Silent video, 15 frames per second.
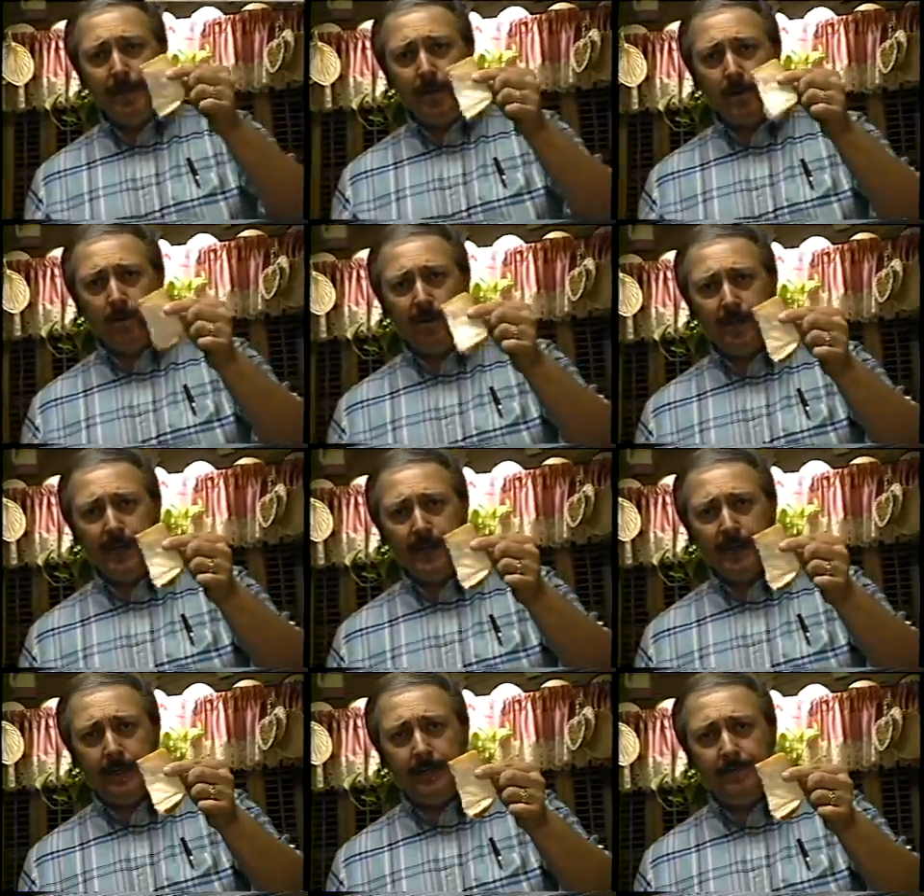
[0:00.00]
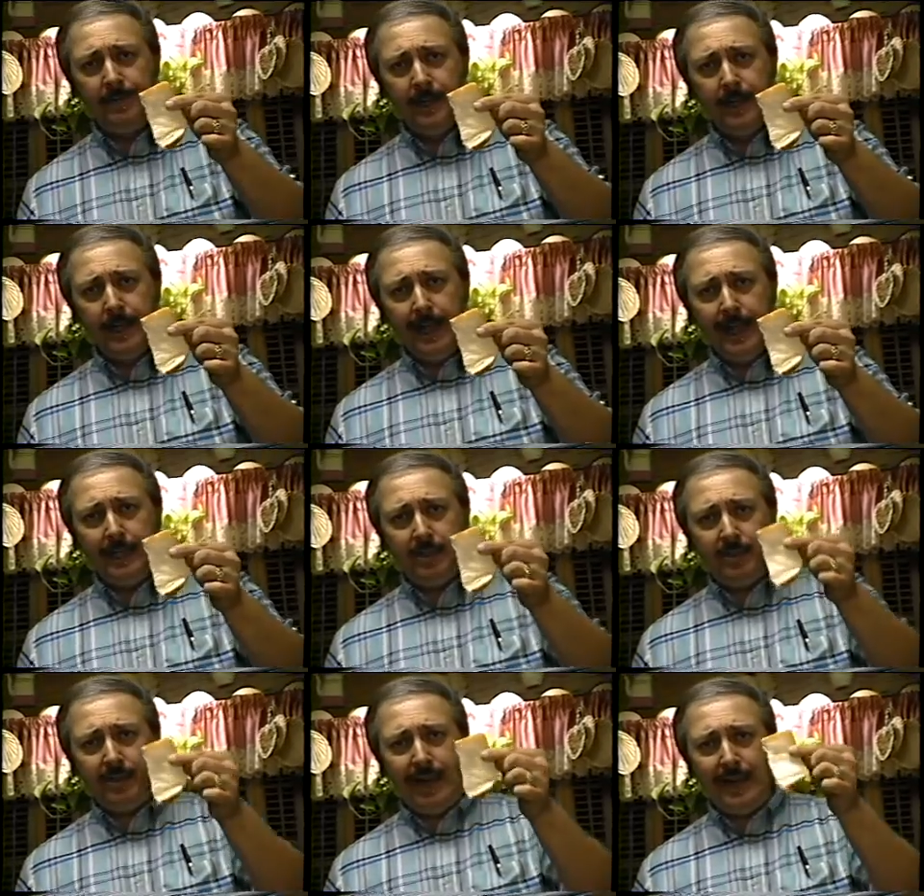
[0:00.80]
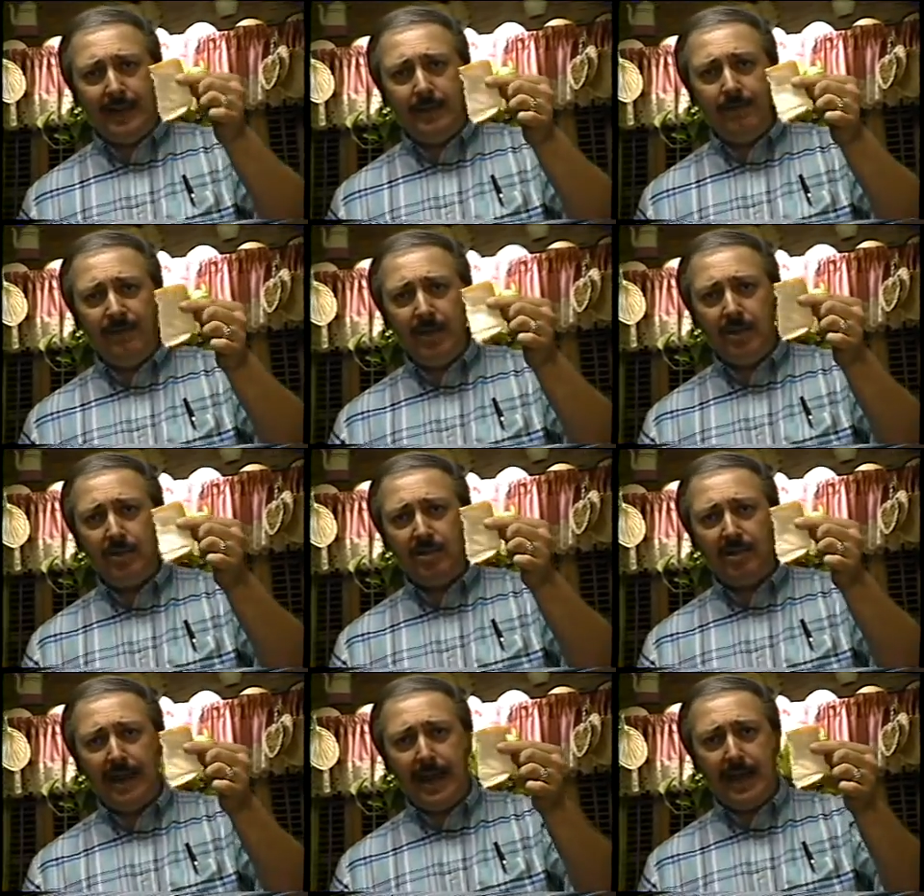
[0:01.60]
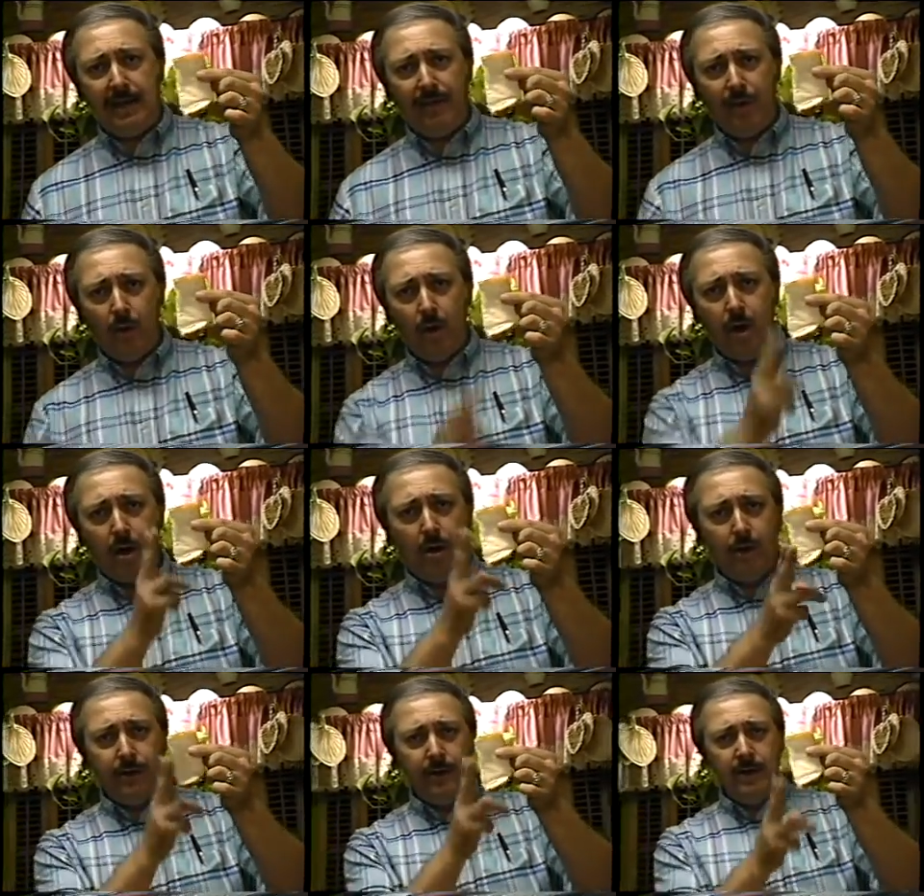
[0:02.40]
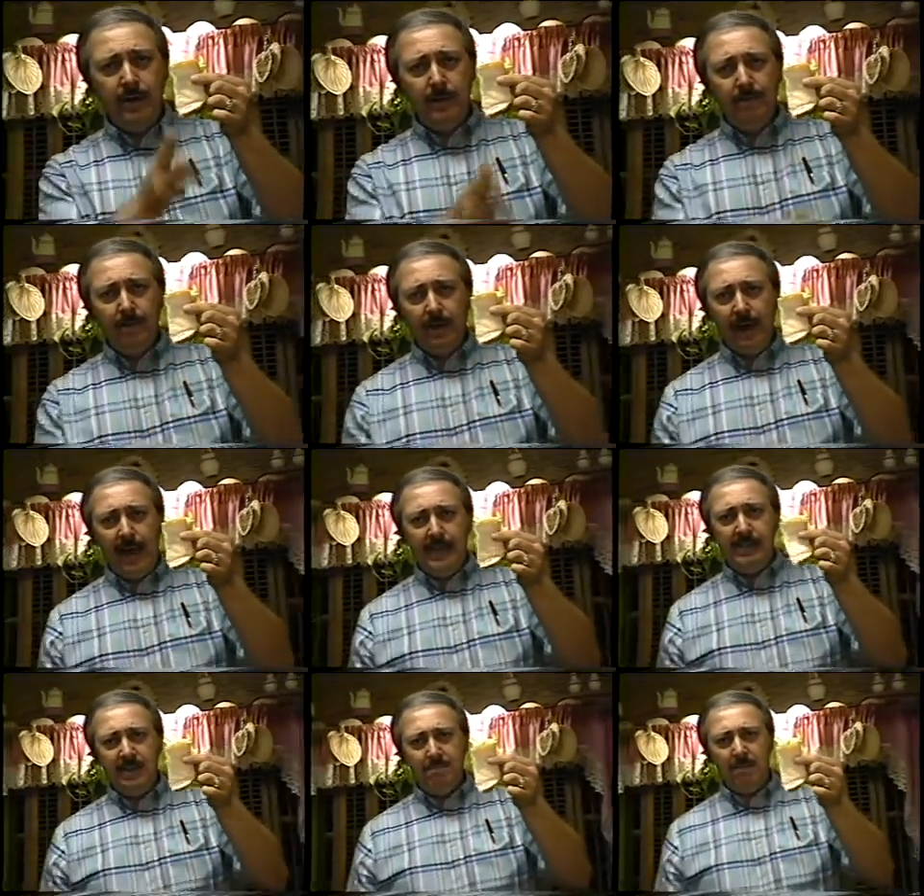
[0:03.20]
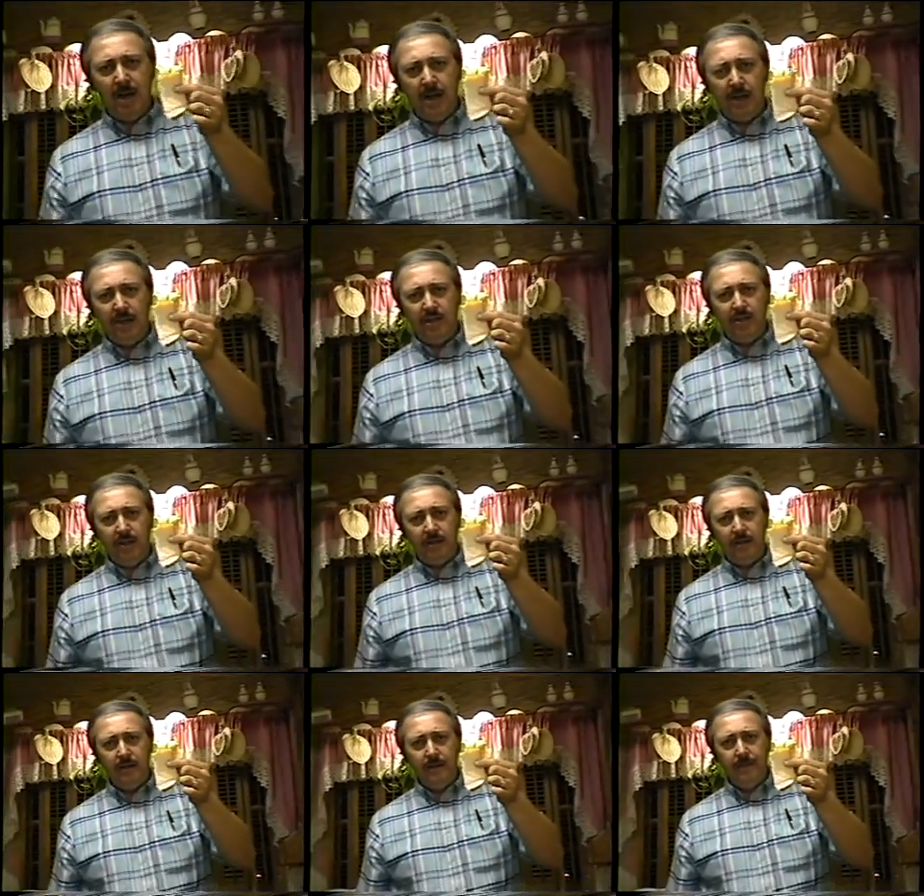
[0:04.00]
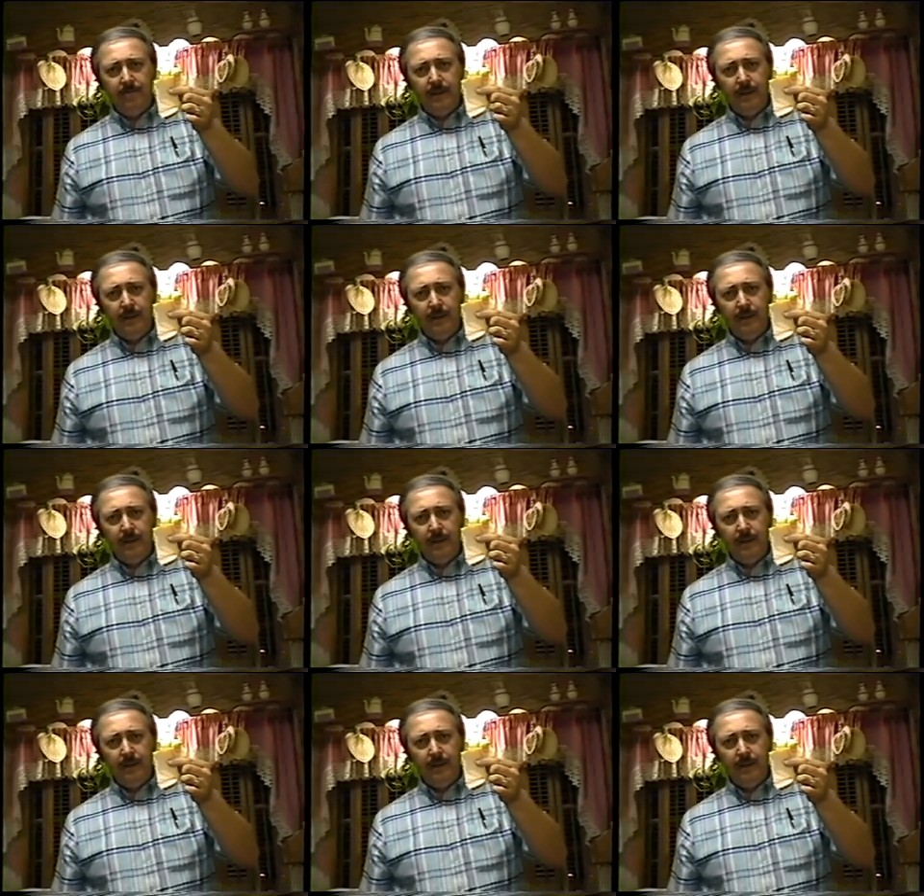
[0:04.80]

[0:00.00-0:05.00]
Bill Clinton has taken this side of the world and demolished it.